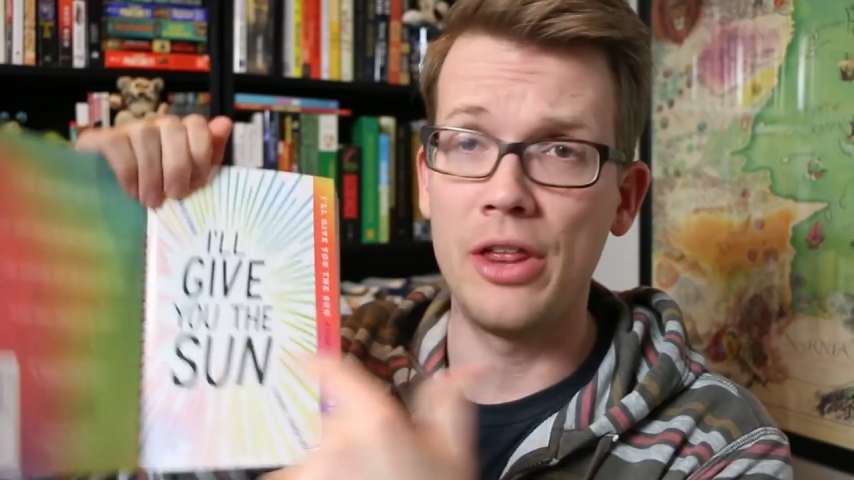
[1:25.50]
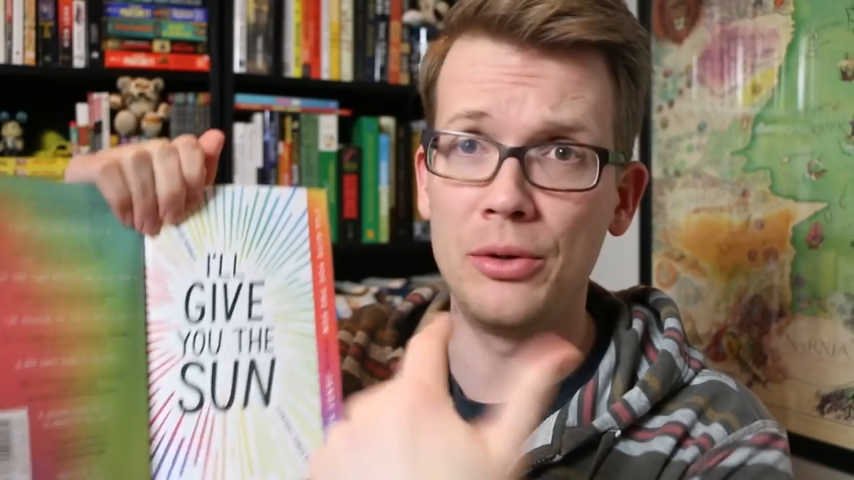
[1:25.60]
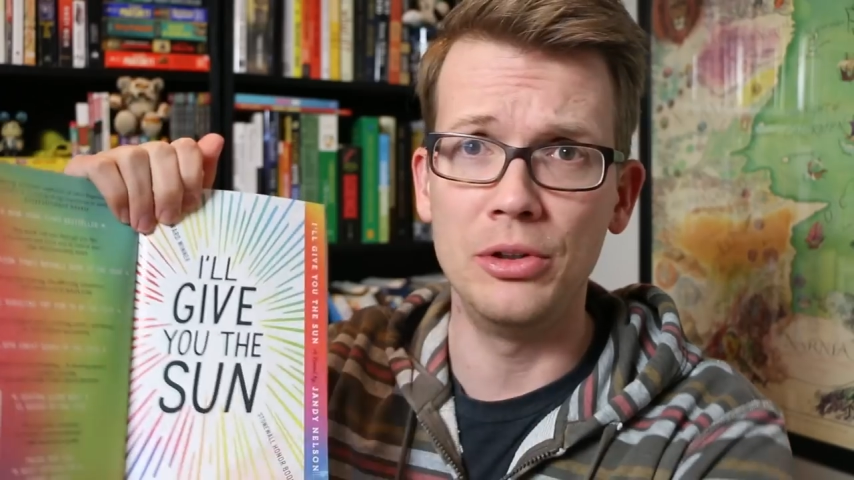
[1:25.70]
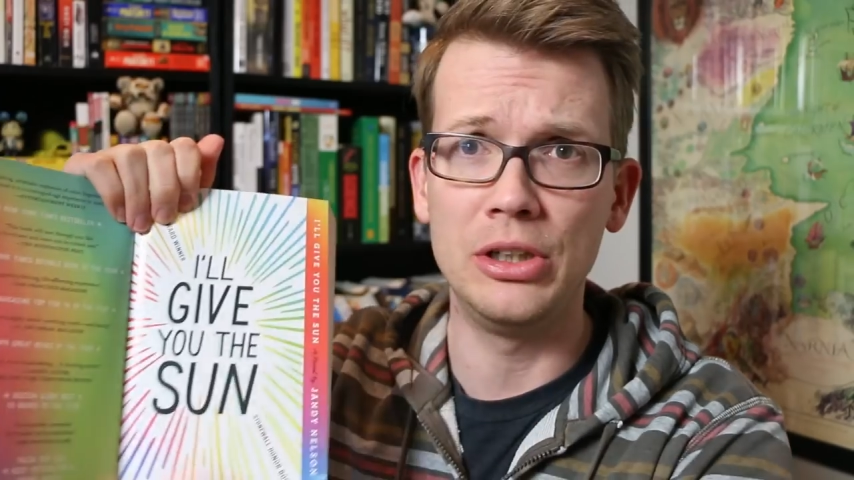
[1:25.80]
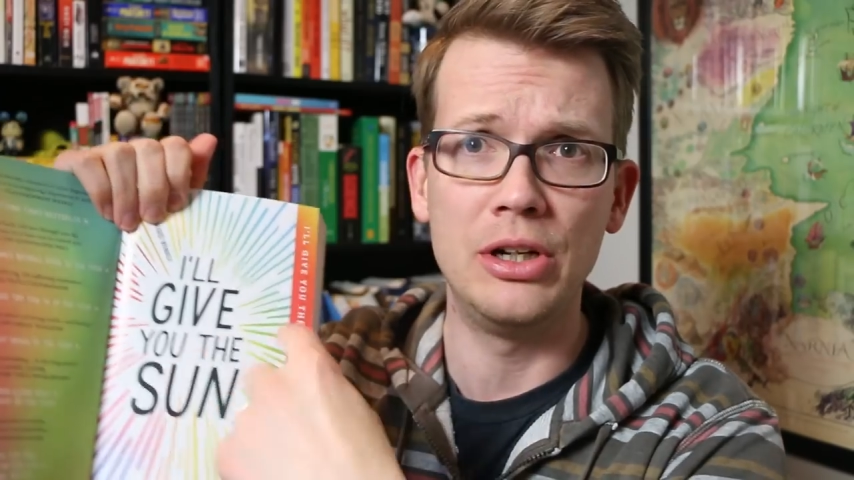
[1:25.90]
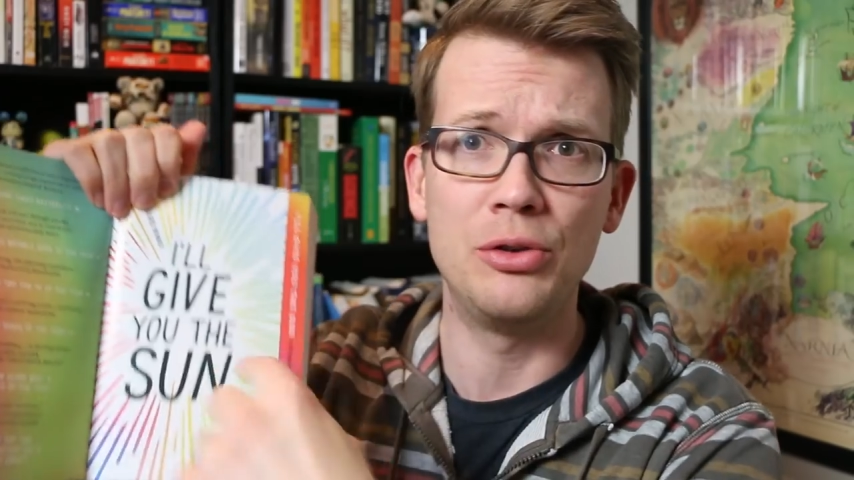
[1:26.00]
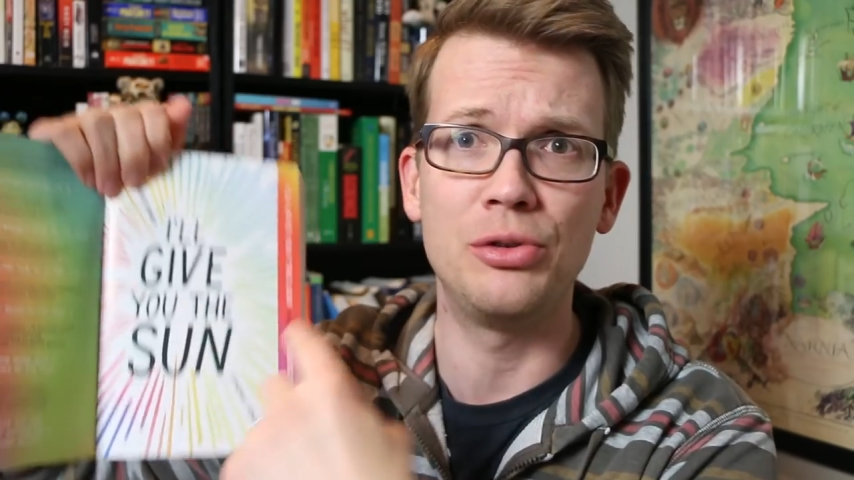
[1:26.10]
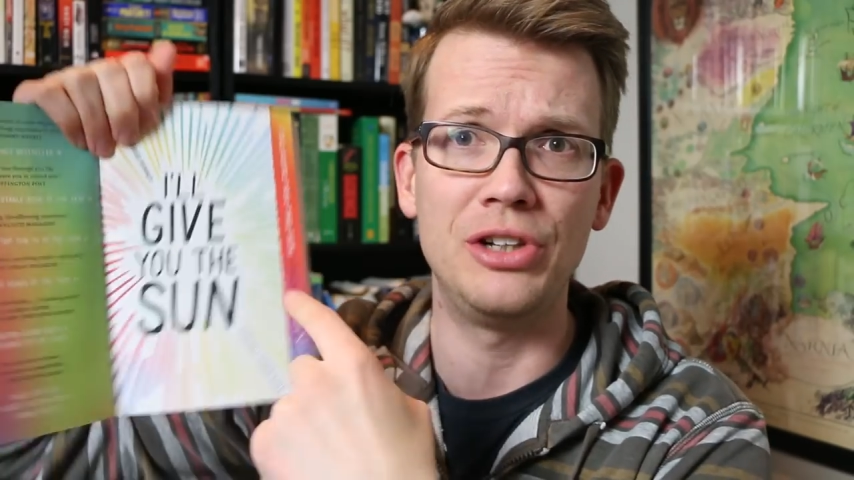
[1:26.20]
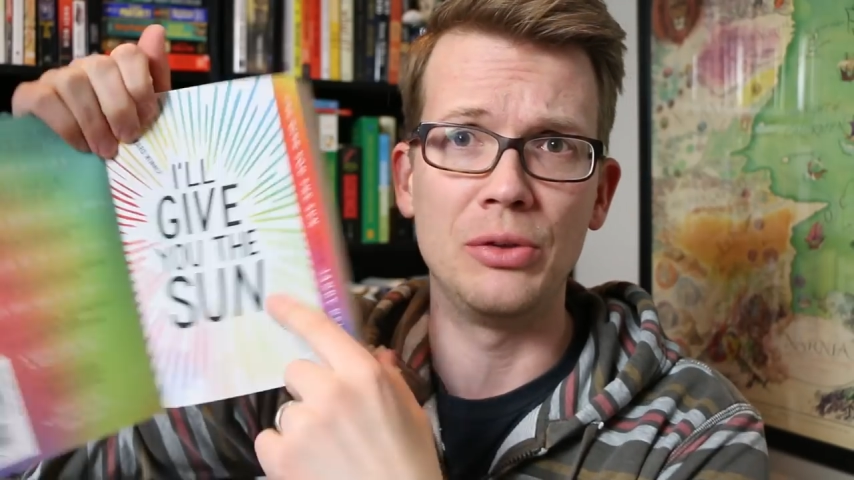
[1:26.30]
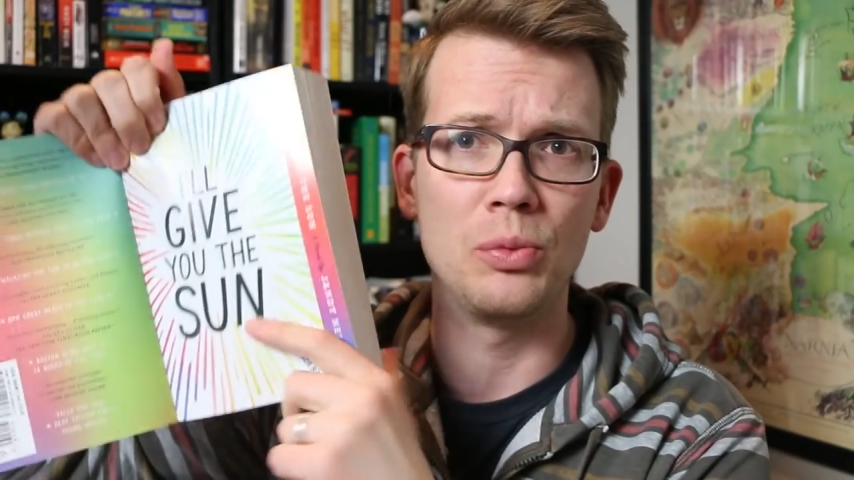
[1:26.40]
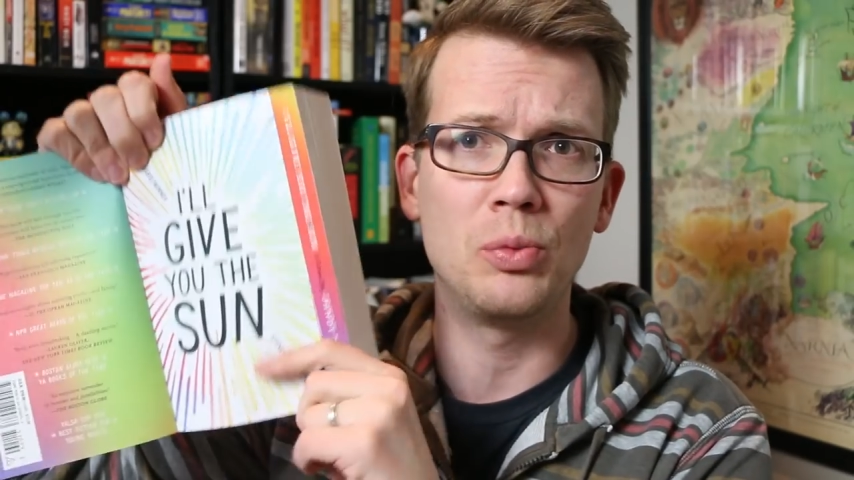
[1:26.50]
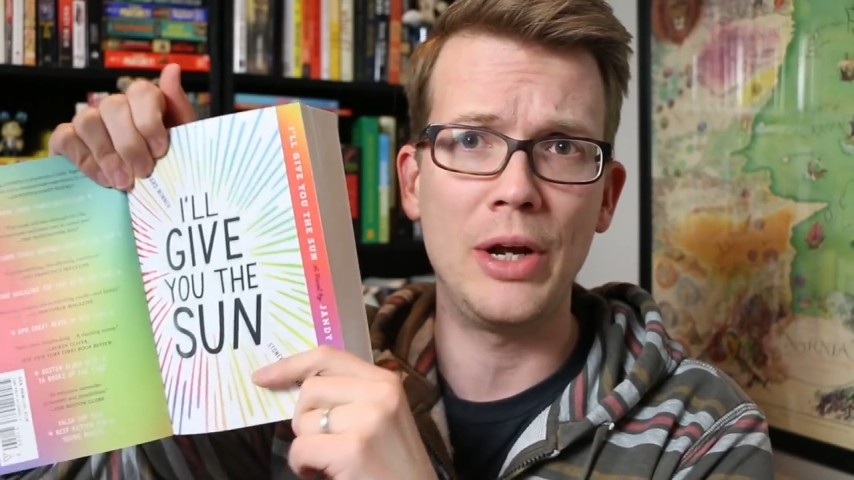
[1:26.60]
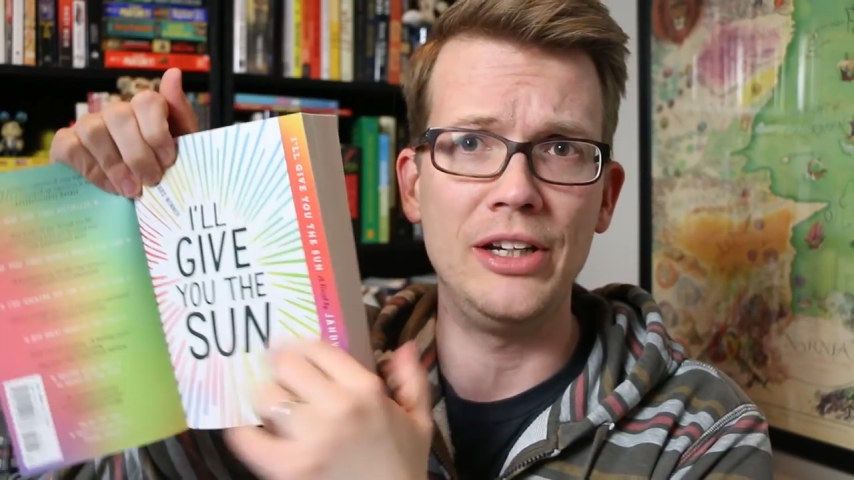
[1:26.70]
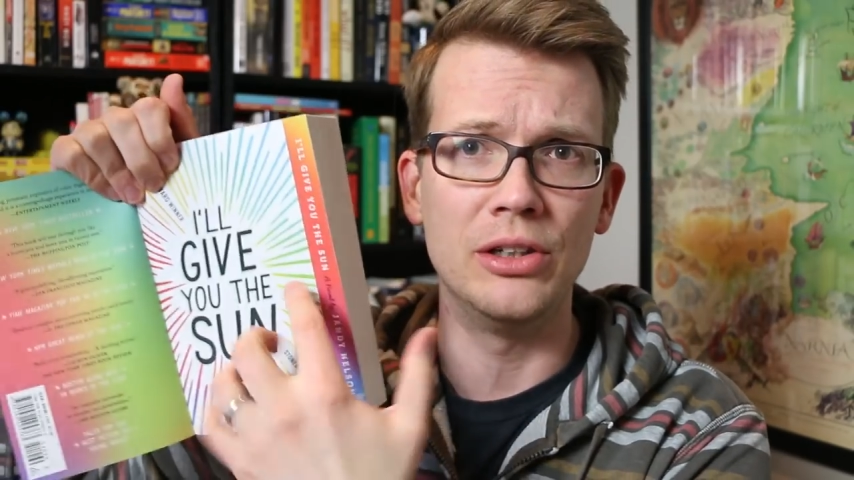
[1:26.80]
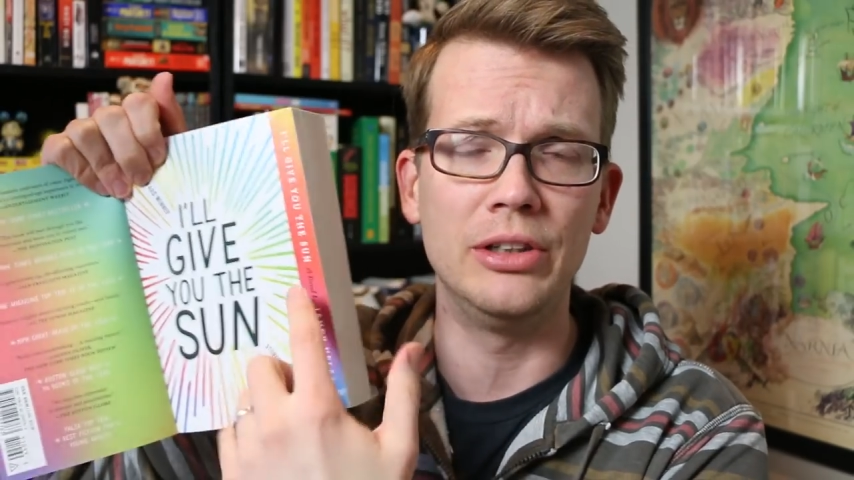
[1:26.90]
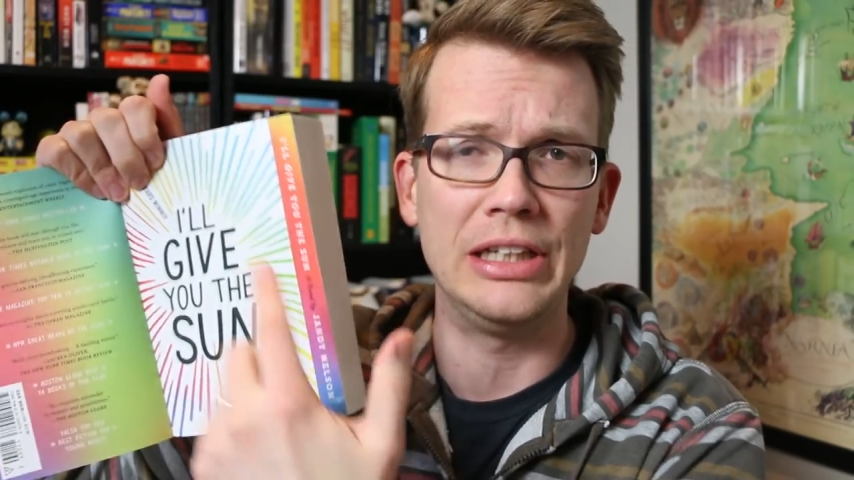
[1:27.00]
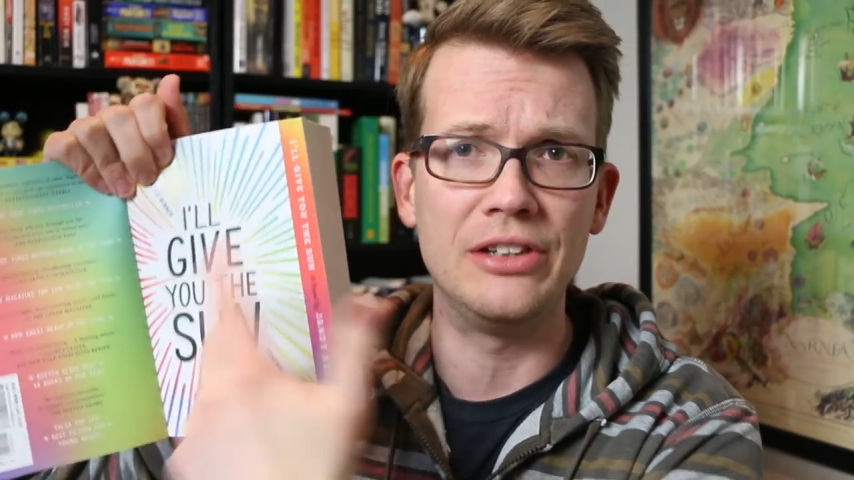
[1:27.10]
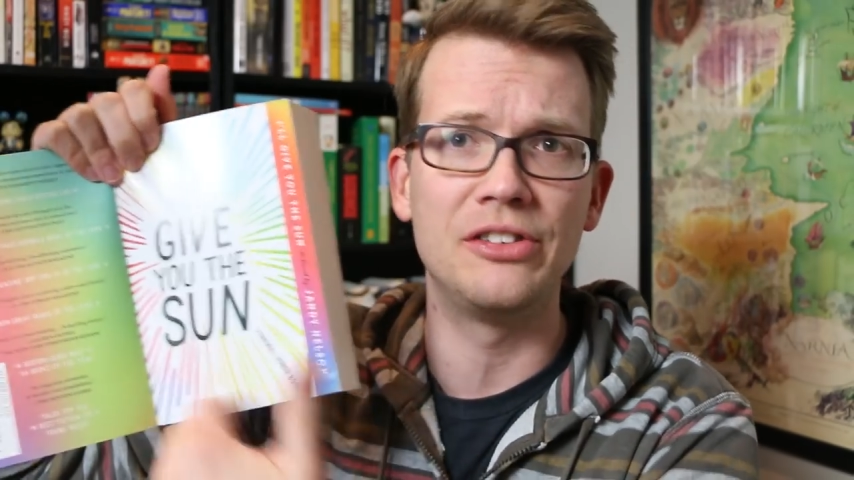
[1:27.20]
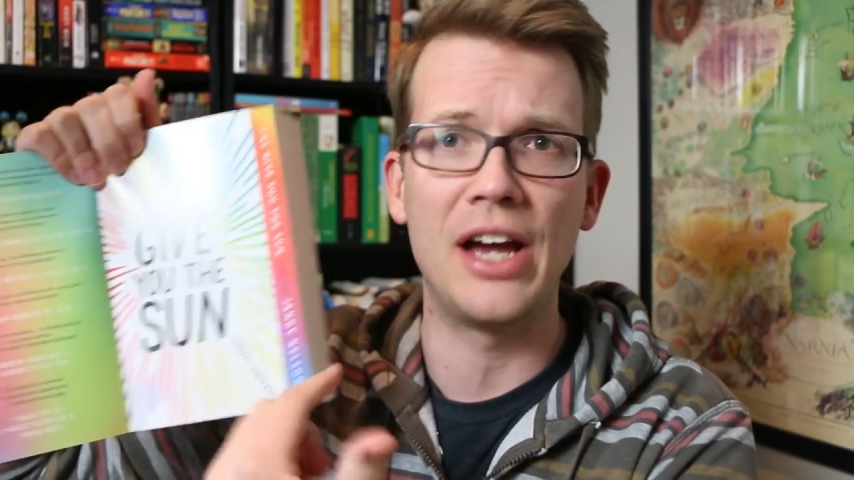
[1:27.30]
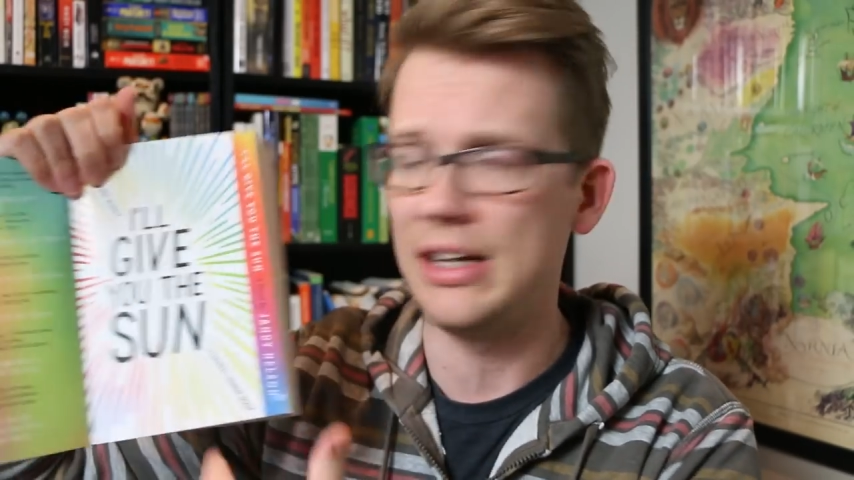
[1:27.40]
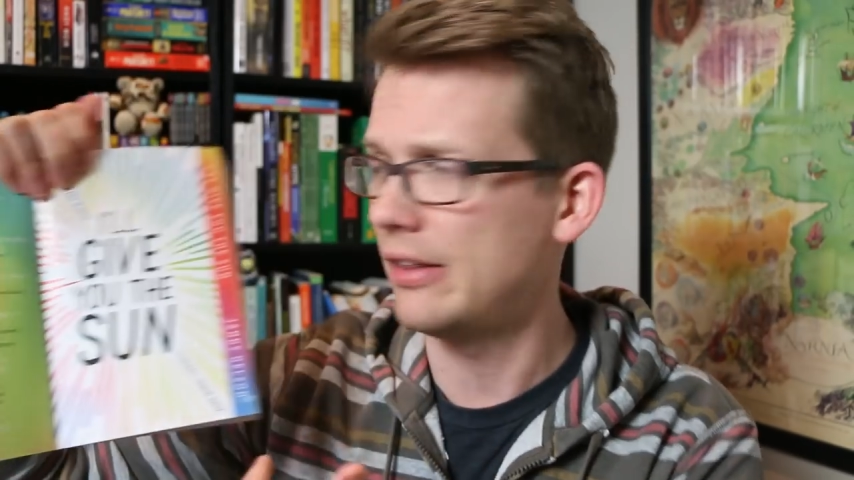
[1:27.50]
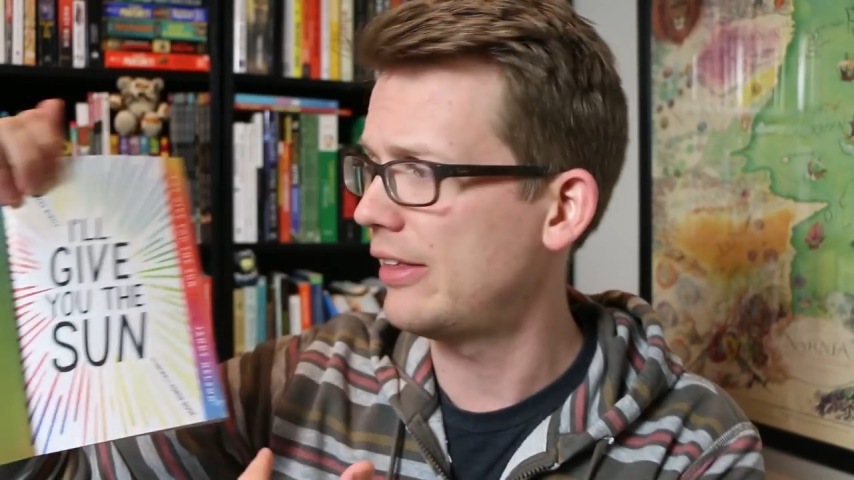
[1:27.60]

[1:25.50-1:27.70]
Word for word: another really good interesting radially designed